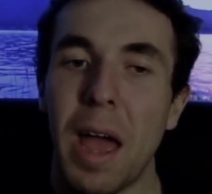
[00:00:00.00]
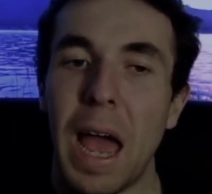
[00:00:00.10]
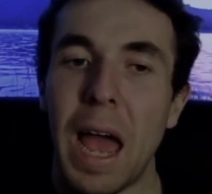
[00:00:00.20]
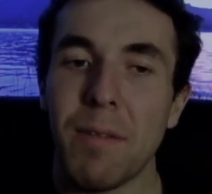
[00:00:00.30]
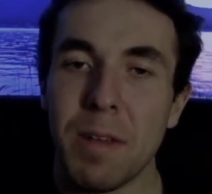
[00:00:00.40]

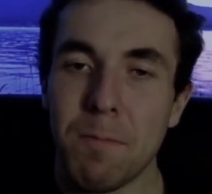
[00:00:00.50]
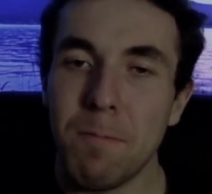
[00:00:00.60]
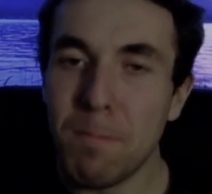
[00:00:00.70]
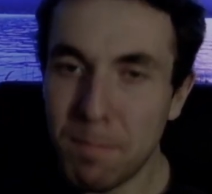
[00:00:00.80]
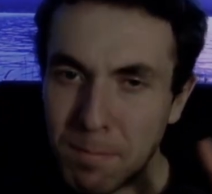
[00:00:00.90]
having
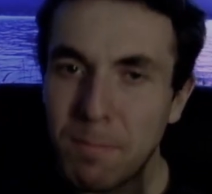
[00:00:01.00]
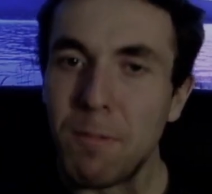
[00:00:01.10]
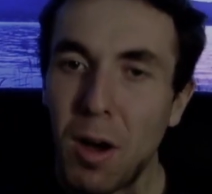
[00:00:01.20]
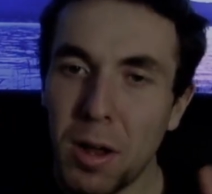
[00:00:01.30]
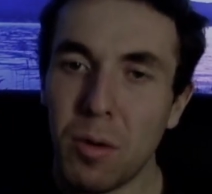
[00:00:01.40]

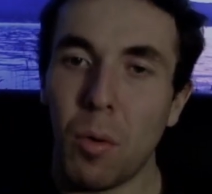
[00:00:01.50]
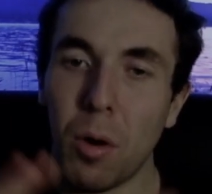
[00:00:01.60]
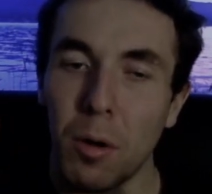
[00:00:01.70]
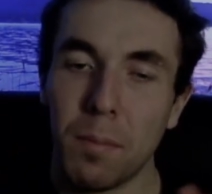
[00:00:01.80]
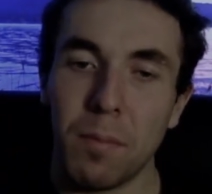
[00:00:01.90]
fun
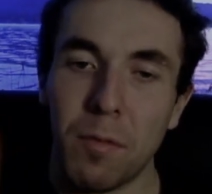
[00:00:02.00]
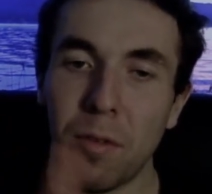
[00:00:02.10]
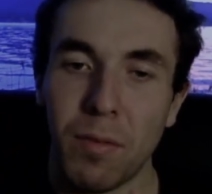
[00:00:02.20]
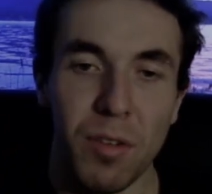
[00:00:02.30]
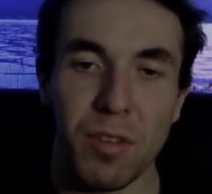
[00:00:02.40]
or
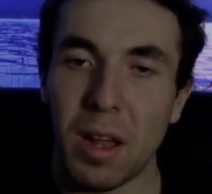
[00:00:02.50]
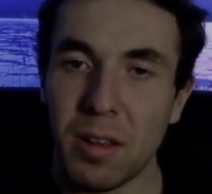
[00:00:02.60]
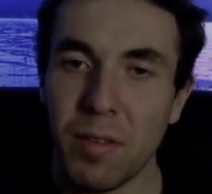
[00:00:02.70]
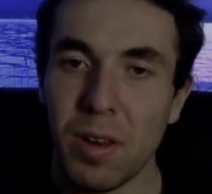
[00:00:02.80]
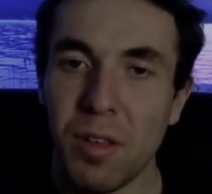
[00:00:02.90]
frivolous
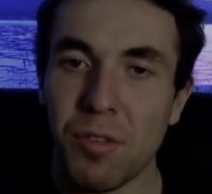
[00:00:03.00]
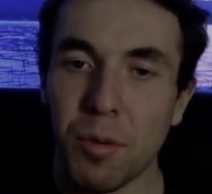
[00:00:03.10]
activities